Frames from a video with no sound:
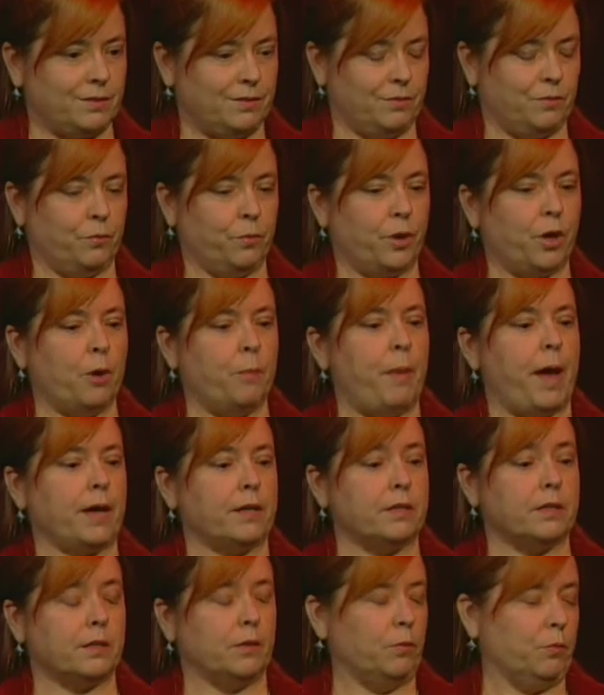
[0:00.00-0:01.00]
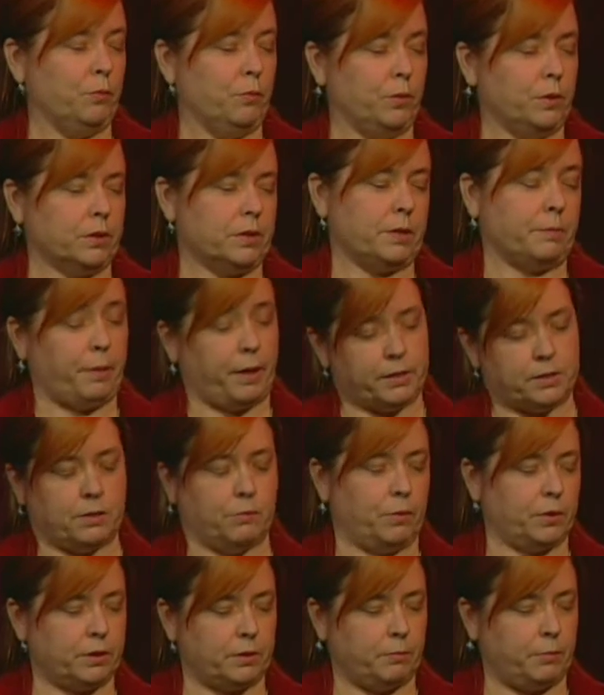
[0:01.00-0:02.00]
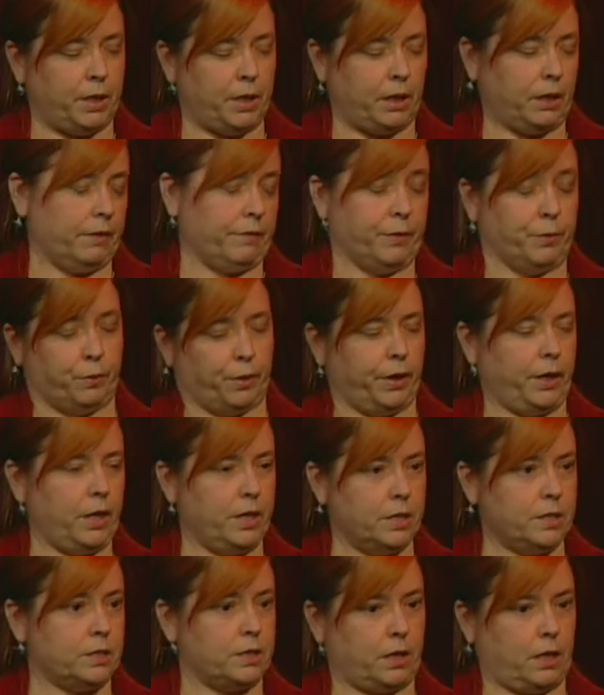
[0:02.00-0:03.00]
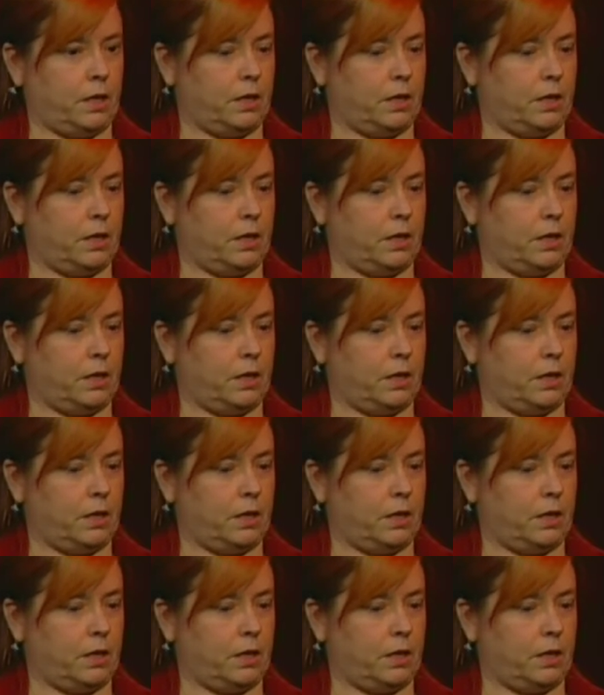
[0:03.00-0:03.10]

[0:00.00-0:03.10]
we go back to well, it depends on what the meaning of the word is.